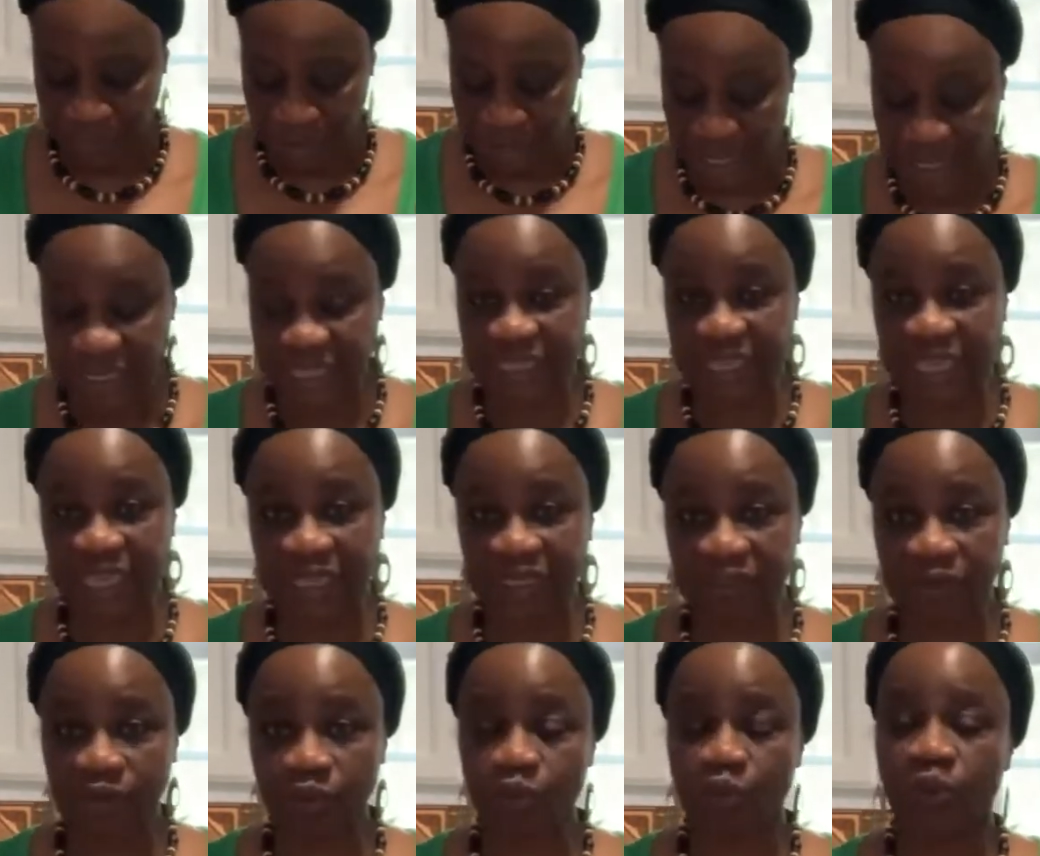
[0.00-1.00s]
And
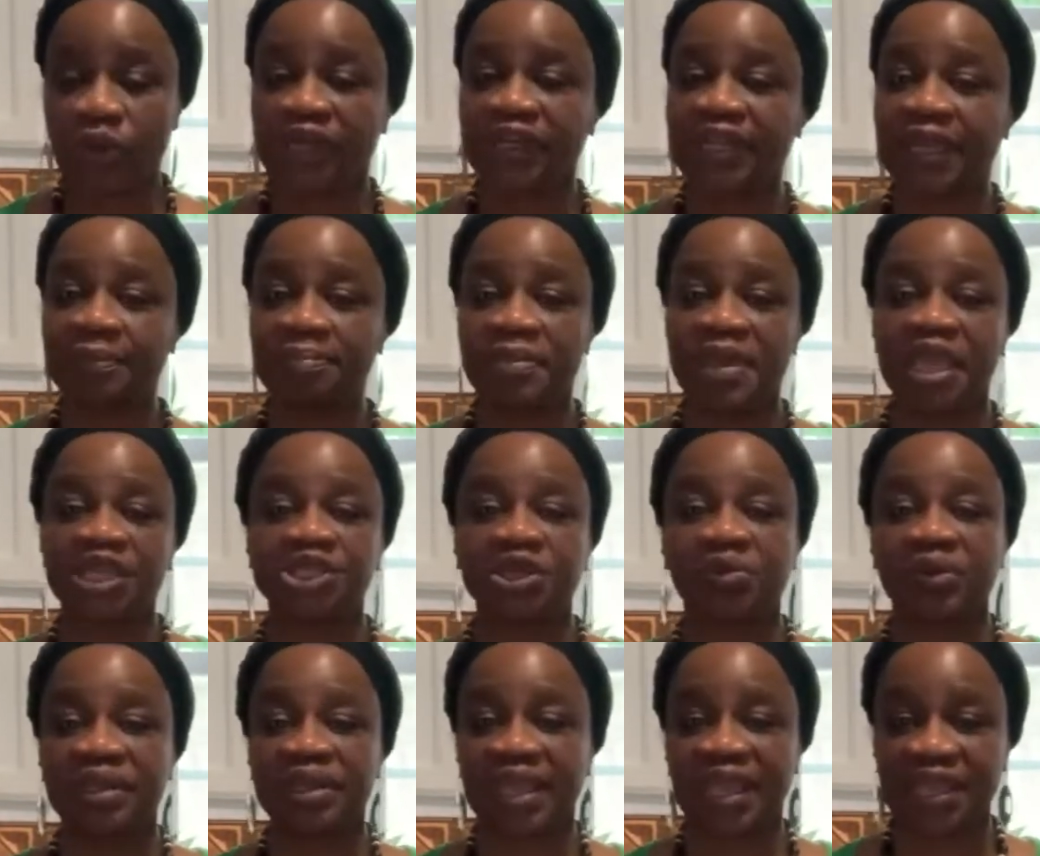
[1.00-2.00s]
again, we're not
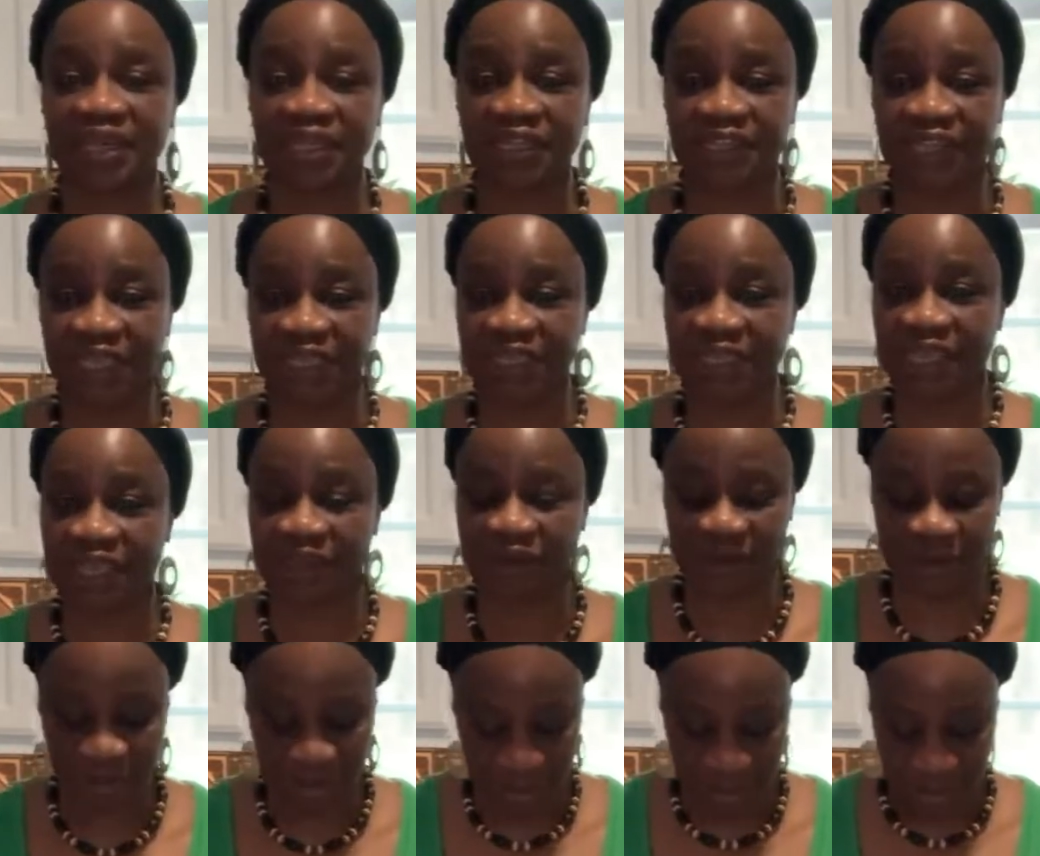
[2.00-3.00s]
measuring anything
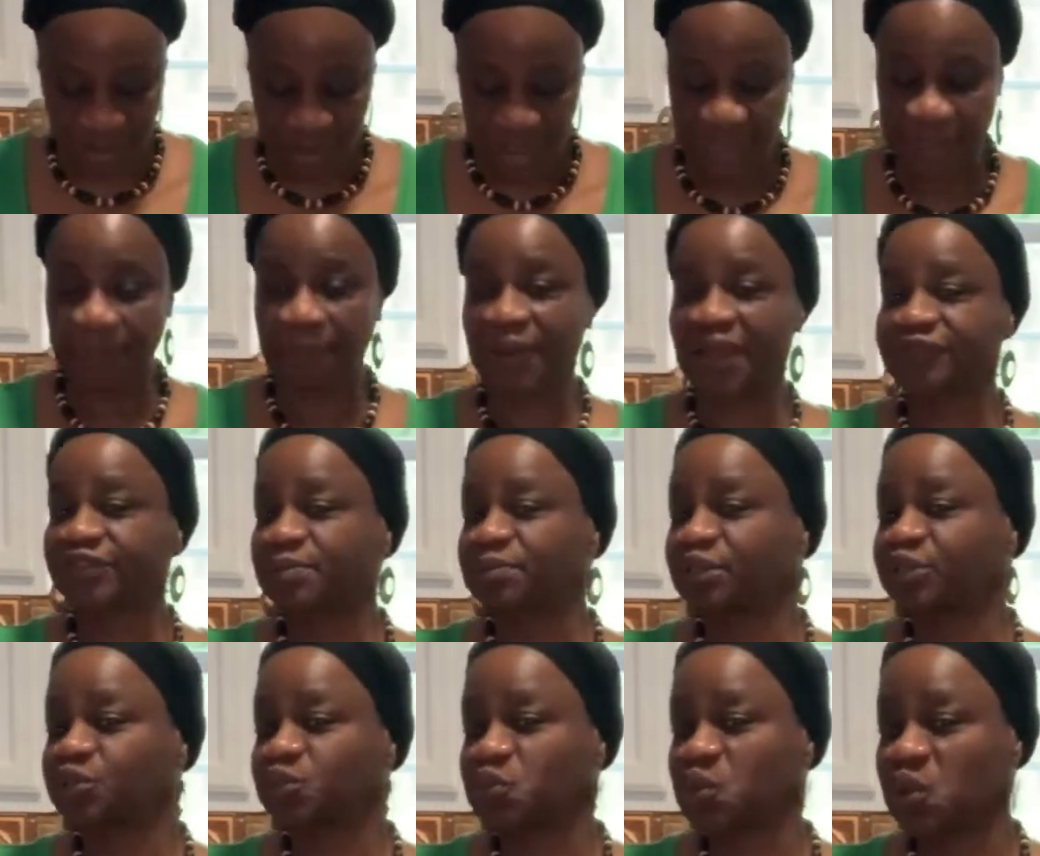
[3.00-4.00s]
here. Apart from the
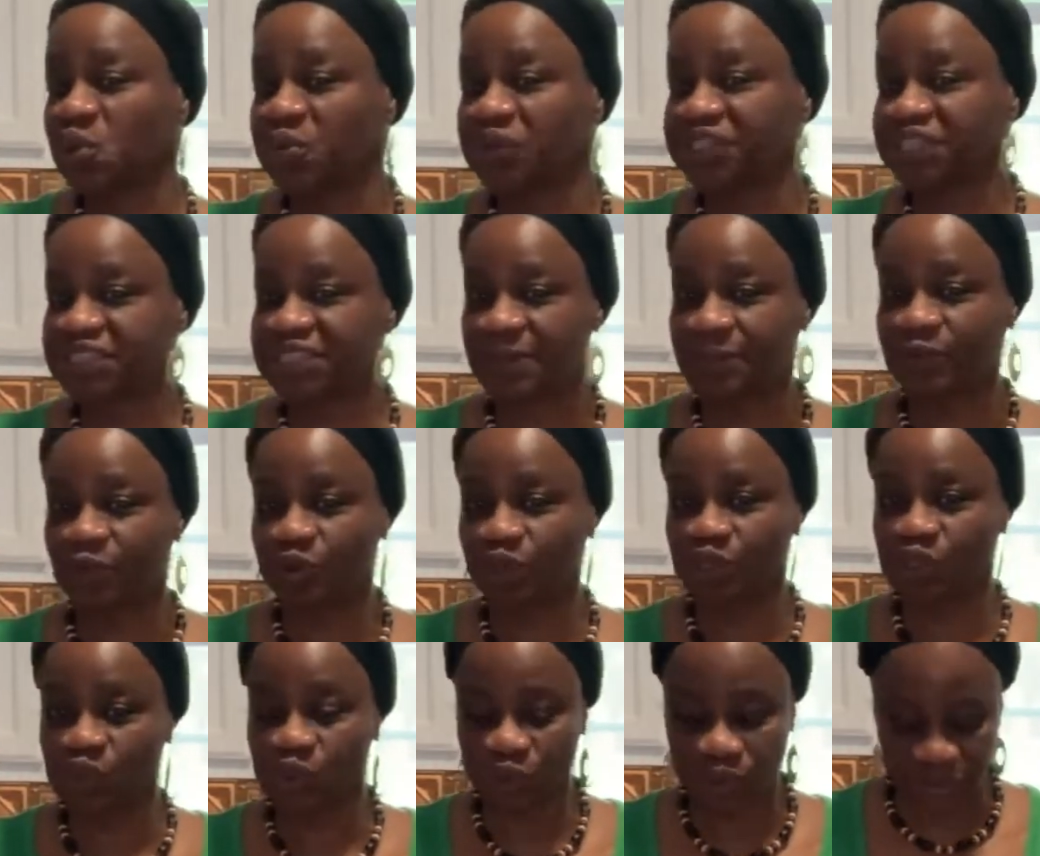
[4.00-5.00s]
2 oranges I'm going to
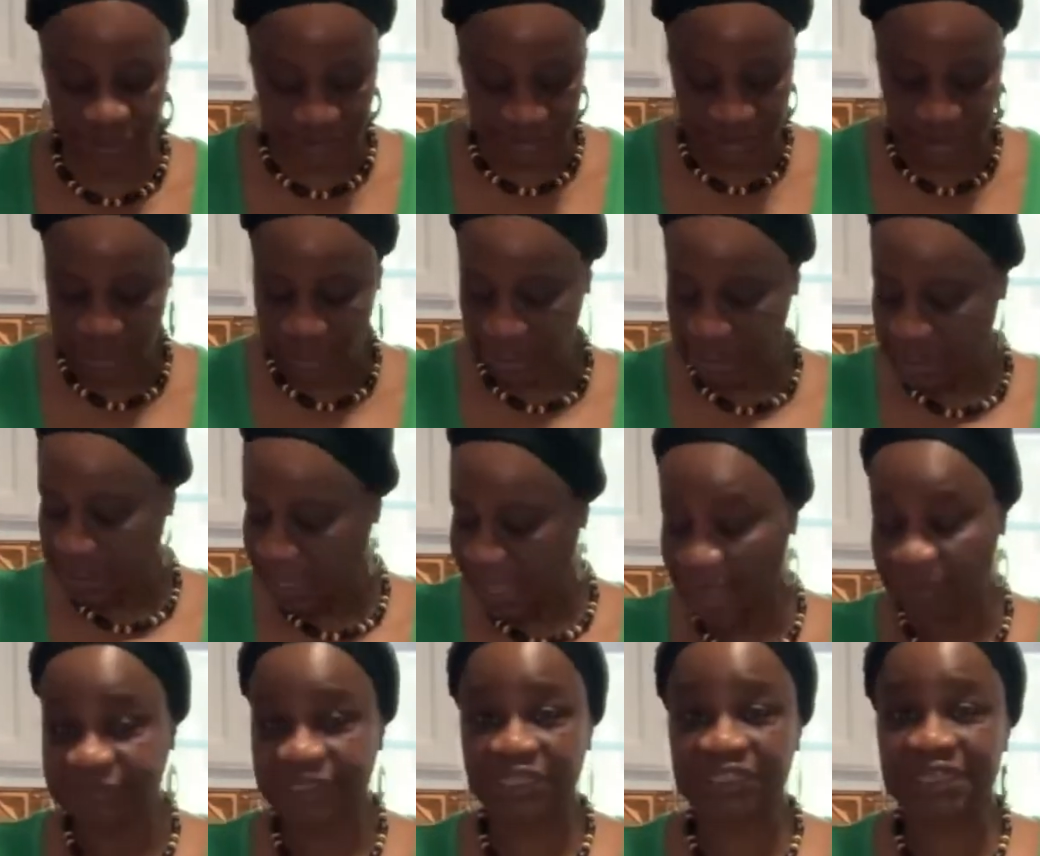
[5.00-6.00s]
use,
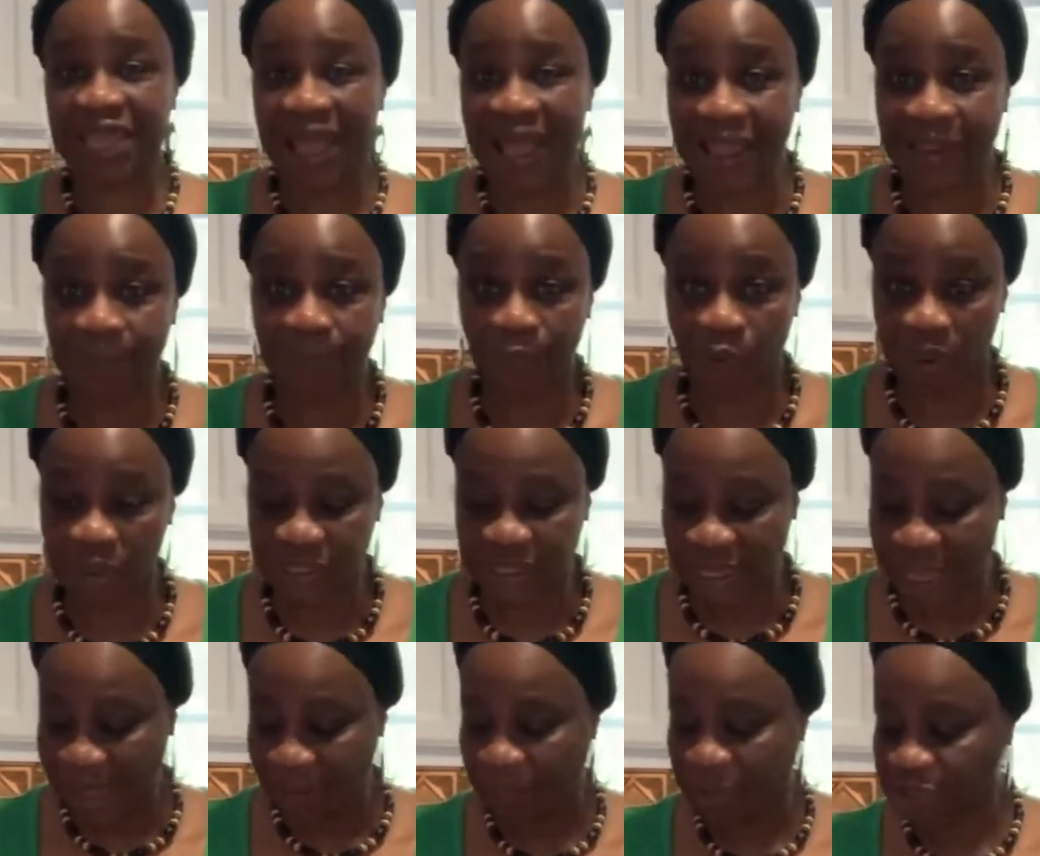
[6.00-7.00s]
I'm just eyeballing
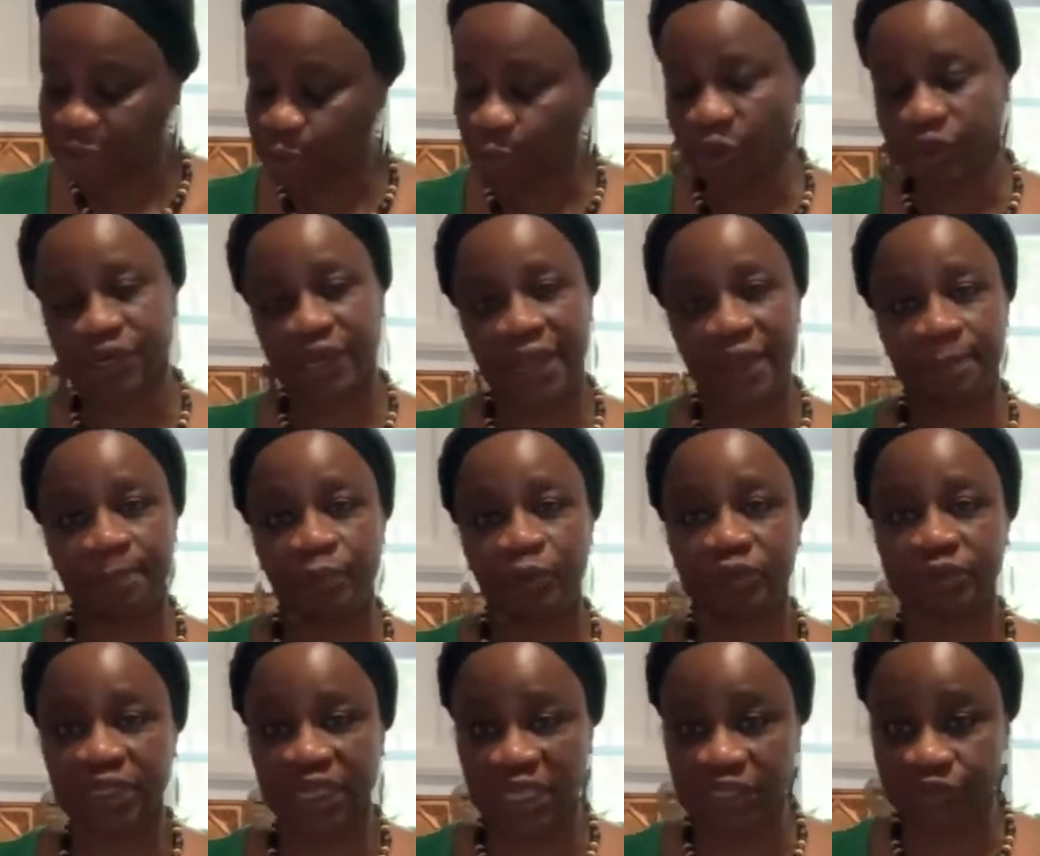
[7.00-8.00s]
how much water I
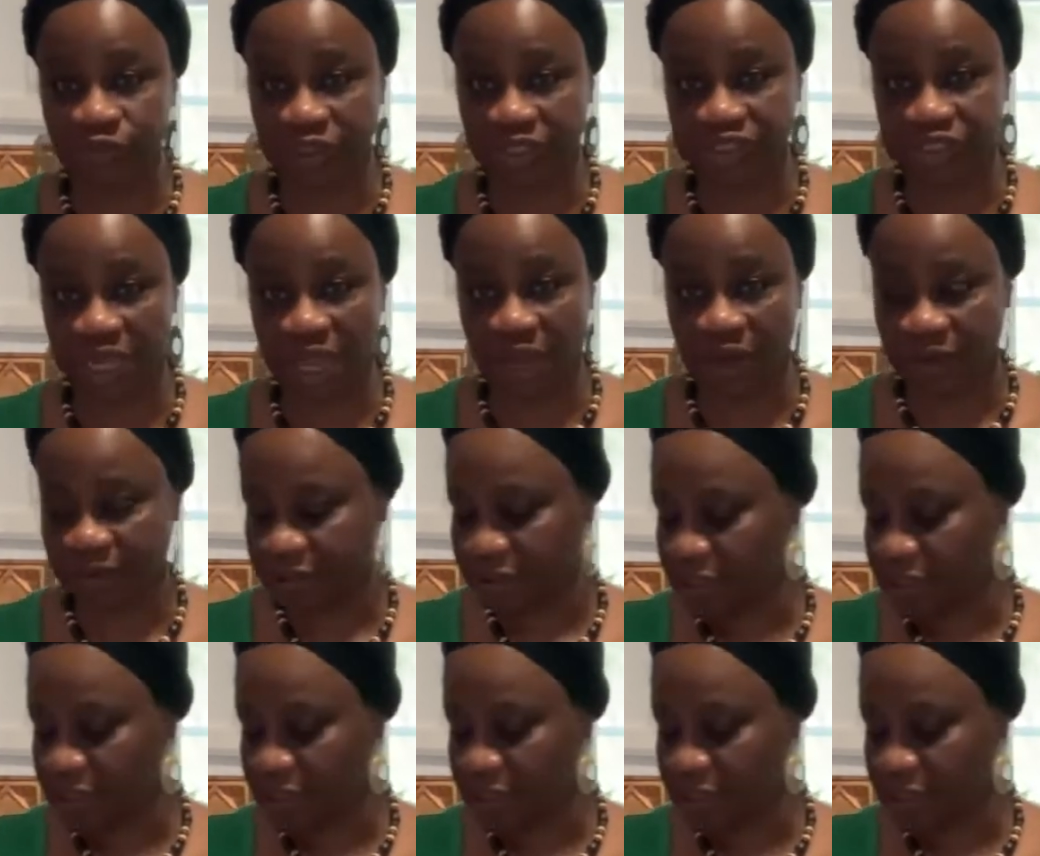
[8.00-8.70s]
put into the jar.